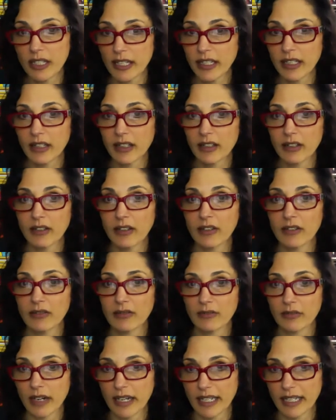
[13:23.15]
in
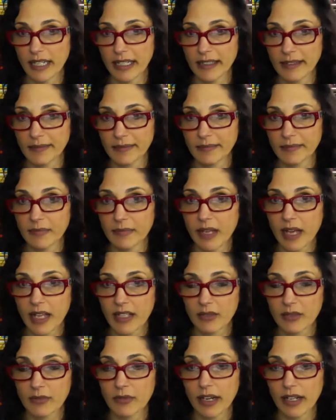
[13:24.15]
writing,
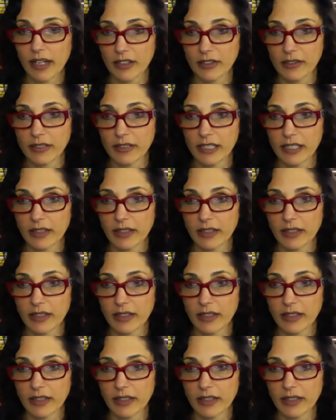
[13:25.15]
as a writer.